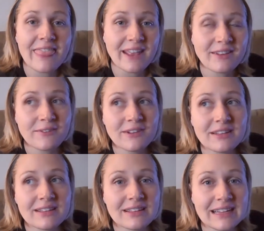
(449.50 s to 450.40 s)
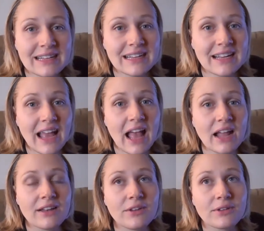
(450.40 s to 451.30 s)
thanks for listening,
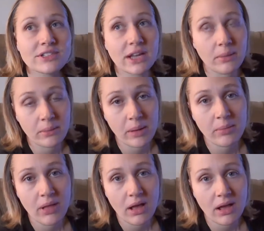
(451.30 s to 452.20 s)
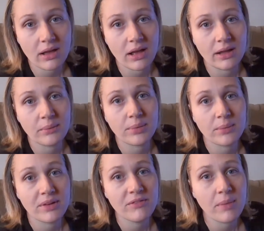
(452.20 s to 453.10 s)
and you can check out my blog on
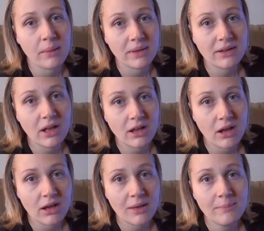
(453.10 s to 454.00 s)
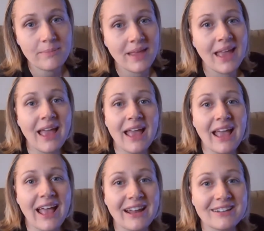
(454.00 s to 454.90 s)
primitivemommy.com.
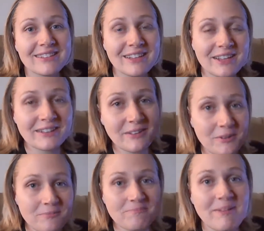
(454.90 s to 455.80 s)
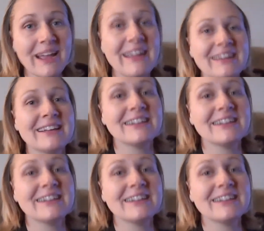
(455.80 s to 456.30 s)
And I'll see you again soon. Bye.